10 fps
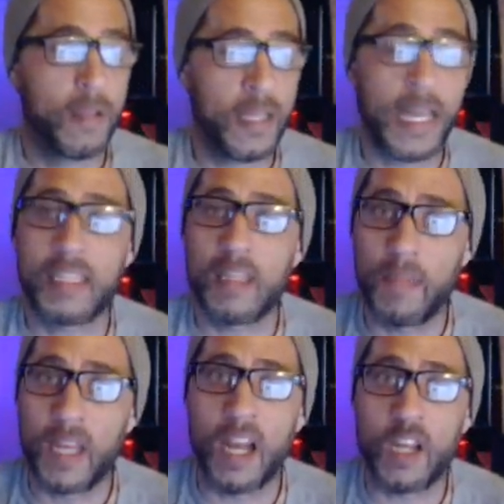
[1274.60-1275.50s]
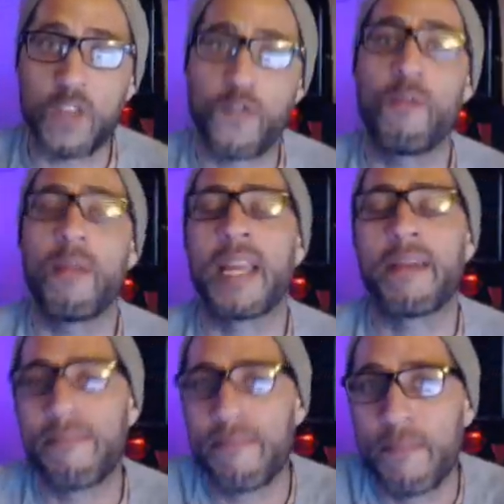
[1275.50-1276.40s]
You got something else for
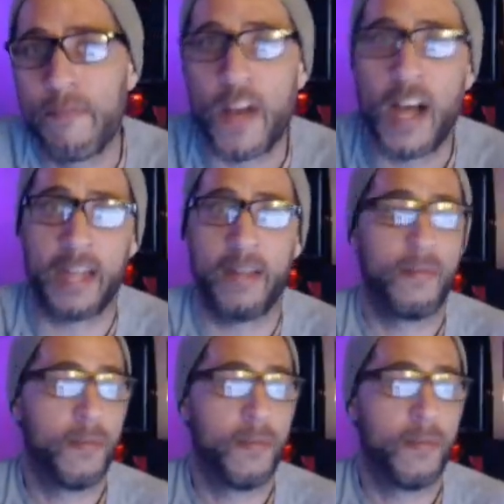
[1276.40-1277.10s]
me? Fine.